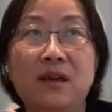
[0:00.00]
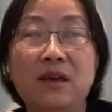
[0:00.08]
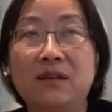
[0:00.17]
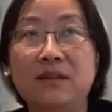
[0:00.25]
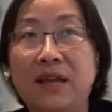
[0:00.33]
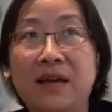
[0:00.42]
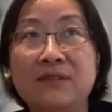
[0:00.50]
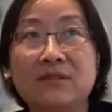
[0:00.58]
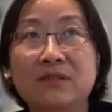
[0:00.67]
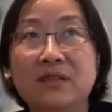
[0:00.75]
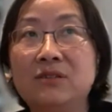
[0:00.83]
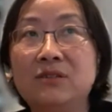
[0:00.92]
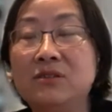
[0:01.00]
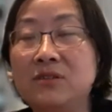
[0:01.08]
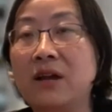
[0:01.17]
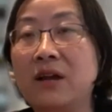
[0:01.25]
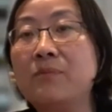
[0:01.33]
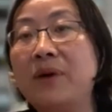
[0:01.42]
and lastly, the
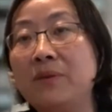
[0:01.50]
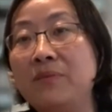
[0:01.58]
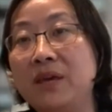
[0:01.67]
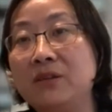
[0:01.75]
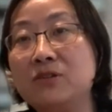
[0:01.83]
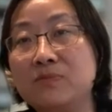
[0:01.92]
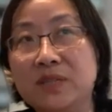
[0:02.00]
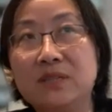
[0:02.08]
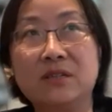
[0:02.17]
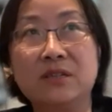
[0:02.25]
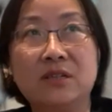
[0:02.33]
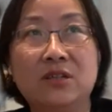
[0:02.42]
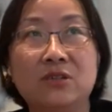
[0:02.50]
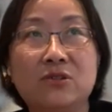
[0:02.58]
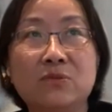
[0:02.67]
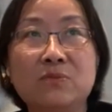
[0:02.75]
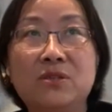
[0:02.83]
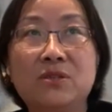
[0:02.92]
desire by management
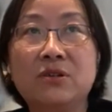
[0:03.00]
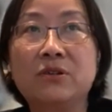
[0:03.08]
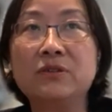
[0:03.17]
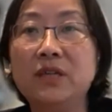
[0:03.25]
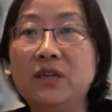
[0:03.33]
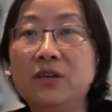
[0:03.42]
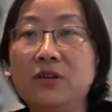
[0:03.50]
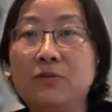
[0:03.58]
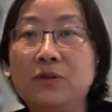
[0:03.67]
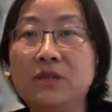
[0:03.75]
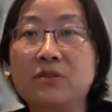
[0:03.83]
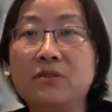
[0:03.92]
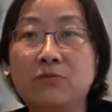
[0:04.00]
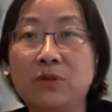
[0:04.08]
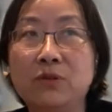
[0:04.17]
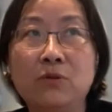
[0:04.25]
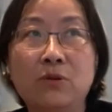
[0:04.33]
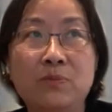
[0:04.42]
to materially increase their
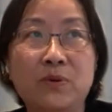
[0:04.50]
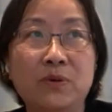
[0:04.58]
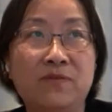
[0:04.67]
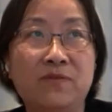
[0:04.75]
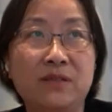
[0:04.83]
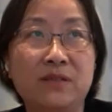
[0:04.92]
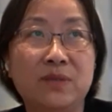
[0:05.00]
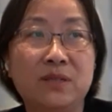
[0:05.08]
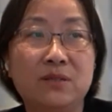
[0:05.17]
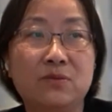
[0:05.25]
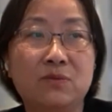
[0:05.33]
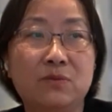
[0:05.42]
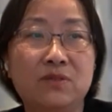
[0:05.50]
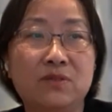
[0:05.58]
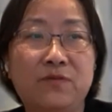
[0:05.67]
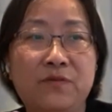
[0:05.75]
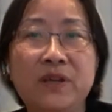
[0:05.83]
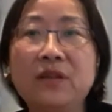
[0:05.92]
renewable investments with
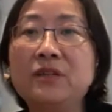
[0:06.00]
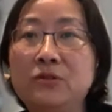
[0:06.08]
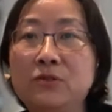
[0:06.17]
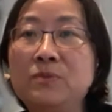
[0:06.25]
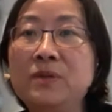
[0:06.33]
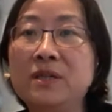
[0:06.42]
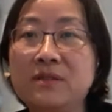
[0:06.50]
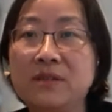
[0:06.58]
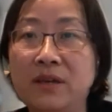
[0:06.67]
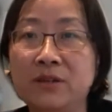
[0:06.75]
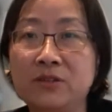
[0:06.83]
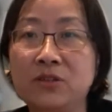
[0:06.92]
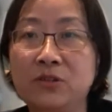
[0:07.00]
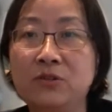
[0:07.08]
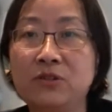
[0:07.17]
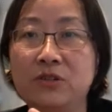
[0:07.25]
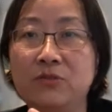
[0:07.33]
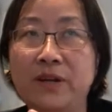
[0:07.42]
fairly dubious
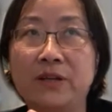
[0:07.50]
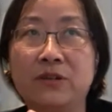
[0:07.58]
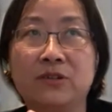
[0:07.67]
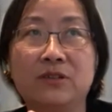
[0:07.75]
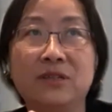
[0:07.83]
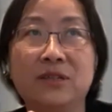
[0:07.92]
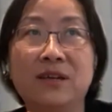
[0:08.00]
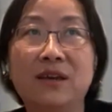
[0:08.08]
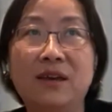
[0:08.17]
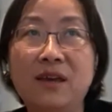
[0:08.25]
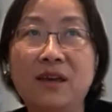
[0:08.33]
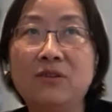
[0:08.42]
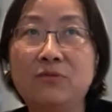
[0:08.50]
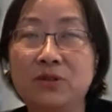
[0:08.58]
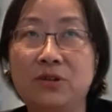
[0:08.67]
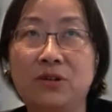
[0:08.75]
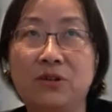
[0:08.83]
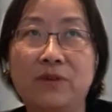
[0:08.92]
execution record and
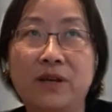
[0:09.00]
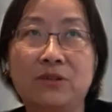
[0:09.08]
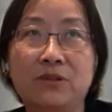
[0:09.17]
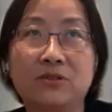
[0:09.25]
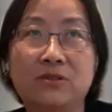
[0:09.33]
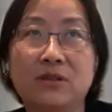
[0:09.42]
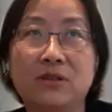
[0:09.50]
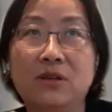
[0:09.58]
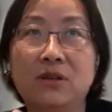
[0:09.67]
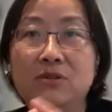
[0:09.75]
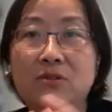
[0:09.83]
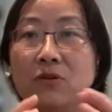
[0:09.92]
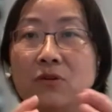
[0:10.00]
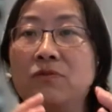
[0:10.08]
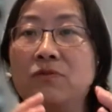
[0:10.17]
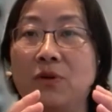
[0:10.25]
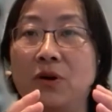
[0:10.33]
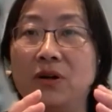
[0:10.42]
return records. So
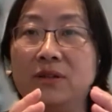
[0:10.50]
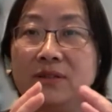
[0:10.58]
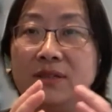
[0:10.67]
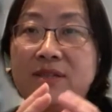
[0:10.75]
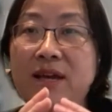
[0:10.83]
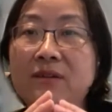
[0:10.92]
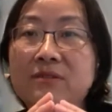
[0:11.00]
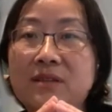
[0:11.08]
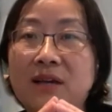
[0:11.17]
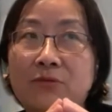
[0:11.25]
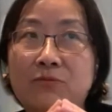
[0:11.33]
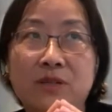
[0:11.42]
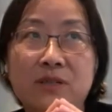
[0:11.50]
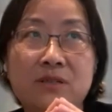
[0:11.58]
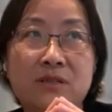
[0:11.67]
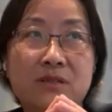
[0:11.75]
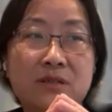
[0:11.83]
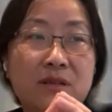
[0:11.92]
overall, the downside
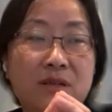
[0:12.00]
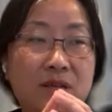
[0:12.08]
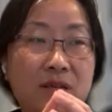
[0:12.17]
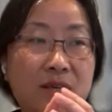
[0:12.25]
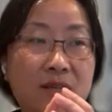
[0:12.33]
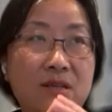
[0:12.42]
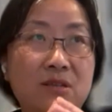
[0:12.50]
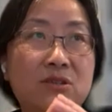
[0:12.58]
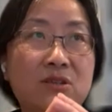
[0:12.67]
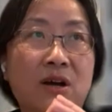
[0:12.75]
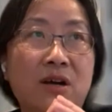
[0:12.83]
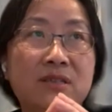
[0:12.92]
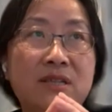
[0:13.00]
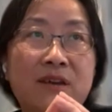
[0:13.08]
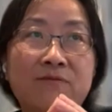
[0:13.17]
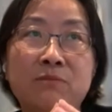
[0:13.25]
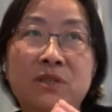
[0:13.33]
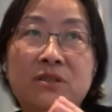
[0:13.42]
risks in these stocks
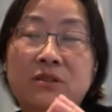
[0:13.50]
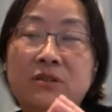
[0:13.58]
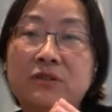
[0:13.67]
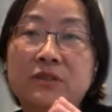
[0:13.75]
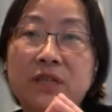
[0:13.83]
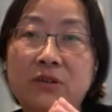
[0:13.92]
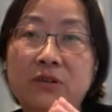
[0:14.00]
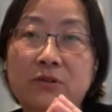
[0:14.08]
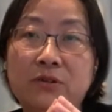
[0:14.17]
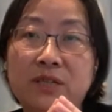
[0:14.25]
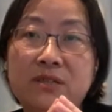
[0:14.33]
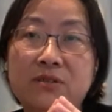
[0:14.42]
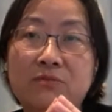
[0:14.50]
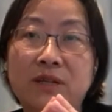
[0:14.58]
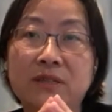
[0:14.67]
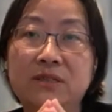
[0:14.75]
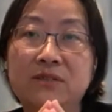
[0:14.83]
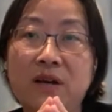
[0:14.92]
have materially increased
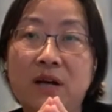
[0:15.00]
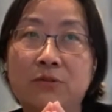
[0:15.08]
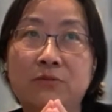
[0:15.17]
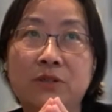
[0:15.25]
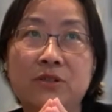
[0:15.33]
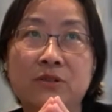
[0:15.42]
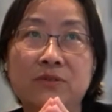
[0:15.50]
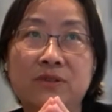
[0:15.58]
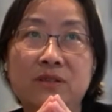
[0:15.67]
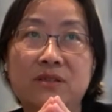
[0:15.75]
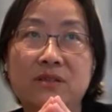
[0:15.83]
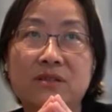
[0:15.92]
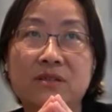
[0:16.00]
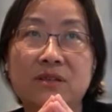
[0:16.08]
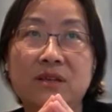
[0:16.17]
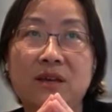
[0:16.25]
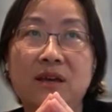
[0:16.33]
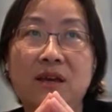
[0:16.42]
relative to our original thesis,
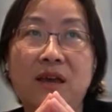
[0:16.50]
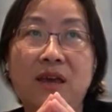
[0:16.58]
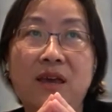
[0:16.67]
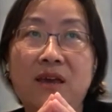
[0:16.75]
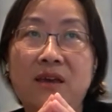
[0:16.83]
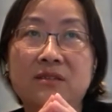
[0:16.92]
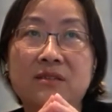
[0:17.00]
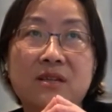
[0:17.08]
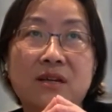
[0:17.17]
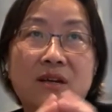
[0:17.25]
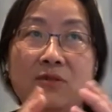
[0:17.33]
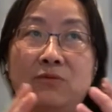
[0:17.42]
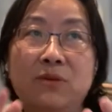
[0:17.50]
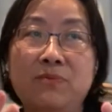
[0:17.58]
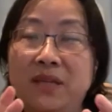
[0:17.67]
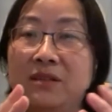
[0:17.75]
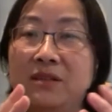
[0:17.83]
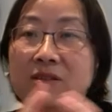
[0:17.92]
and we
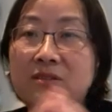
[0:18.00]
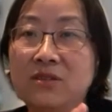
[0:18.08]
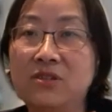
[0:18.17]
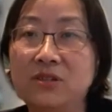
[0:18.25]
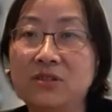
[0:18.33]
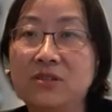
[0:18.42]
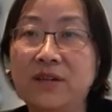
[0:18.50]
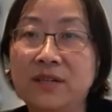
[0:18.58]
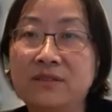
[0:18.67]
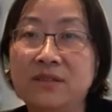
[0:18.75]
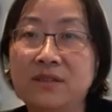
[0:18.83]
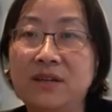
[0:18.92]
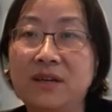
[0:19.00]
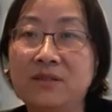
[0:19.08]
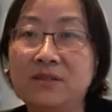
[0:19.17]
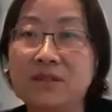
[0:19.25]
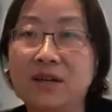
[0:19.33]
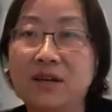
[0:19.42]
made the decision to exit
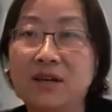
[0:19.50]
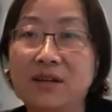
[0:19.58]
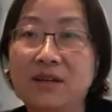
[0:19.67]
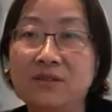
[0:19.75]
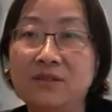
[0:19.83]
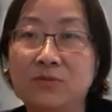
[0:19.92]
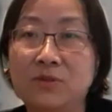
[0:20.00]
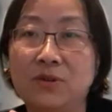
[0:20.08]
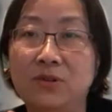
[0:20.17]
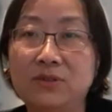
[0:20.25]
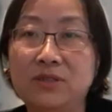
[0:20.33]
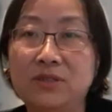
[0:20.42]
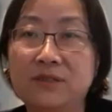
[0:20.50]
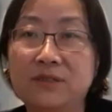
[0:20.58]
as a result.